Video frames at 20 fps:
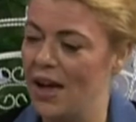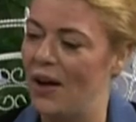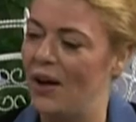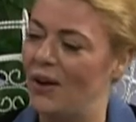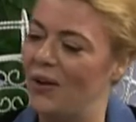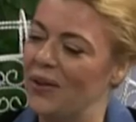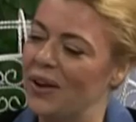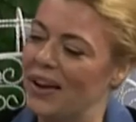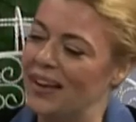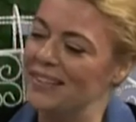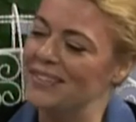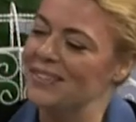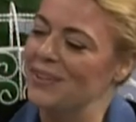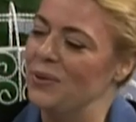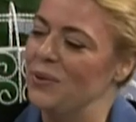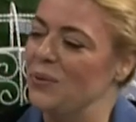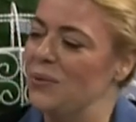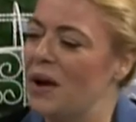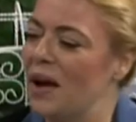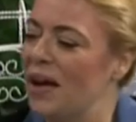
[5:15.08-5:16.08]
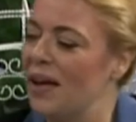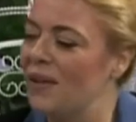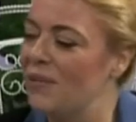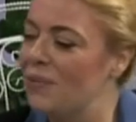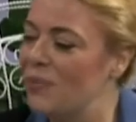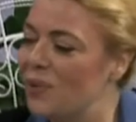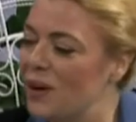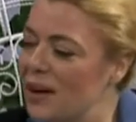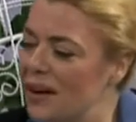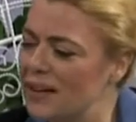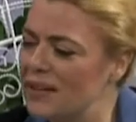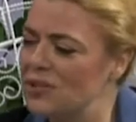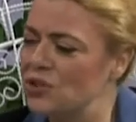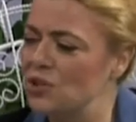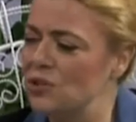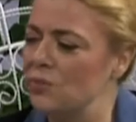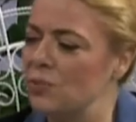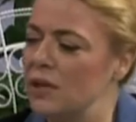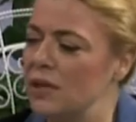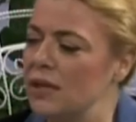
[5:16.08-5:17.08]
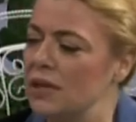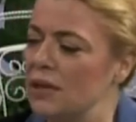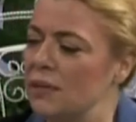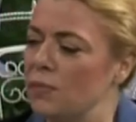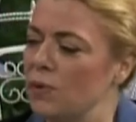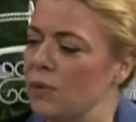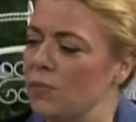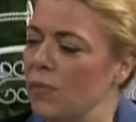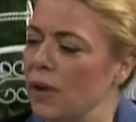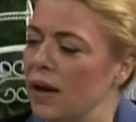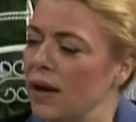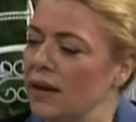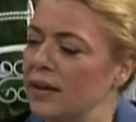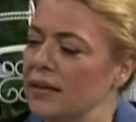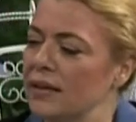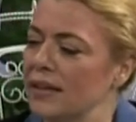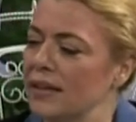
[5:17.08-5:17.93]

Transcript: Okay, so what else should we keep in mind?